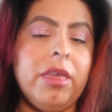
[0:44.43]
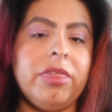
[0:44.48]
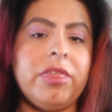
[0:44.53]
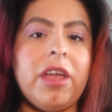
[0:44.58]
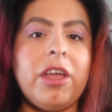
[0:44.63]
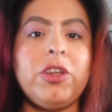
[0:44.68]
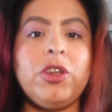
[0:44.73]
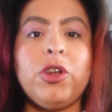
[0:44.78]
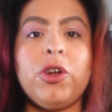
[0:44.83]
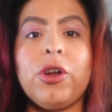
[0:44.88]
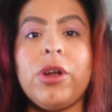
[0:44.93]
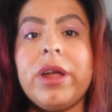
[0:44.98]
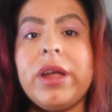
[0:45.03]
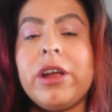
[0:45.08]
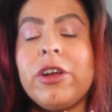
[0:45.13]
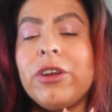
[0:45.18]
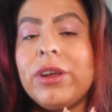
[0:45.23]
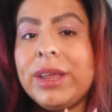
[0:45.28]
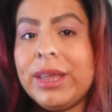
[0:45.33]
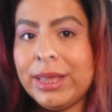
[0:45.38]
that your
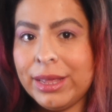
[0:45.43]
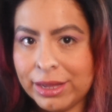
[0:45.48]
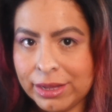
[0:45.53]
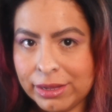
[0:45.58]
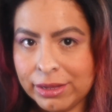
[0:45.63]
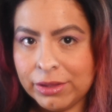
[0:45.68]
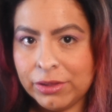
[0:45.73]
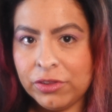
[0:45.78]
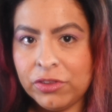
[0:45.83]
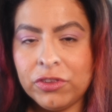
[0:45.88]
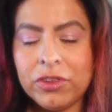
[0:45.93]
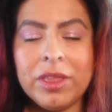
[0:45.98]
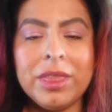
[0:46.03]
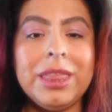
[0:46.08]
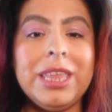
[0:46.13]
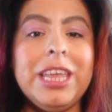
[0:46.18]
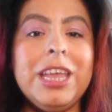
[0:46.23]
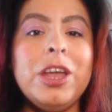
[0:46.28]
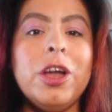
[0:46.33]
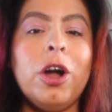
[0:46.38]
hair is,
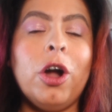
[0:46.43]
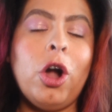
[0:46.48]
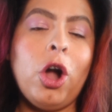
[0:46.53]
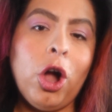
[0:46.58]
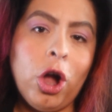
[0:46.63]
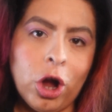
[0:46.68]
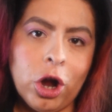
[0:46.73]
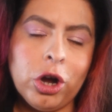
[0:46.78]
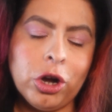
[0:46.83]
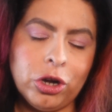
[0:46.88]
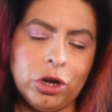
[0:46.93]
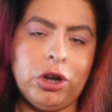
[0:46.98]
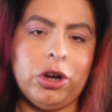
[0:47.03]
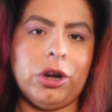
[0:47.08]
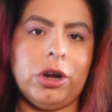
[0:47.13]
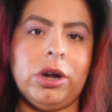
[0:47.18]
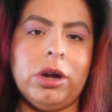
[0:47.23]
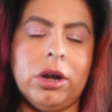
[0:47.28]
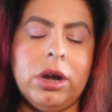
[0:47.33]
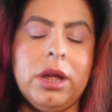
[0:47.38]
the
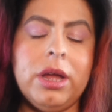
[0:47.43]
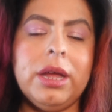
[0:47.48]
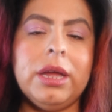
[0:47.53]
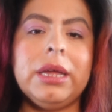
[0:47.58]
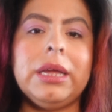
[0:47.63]
harder